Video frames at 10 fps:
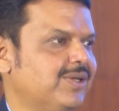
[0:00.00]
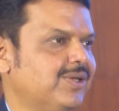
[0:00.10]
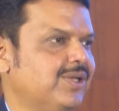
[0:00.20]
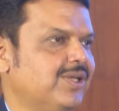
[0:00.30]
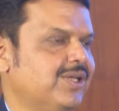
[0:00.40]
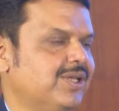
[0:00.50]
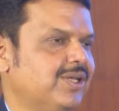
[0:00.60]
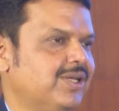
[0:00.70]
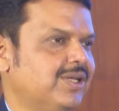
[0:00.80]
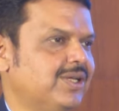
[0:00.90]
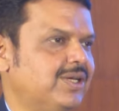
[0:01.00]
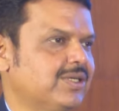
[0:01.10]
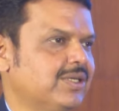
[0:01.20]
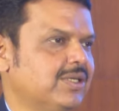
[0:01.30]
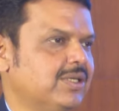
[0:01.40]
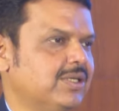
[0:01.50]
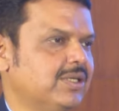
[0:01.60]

(no one is talking)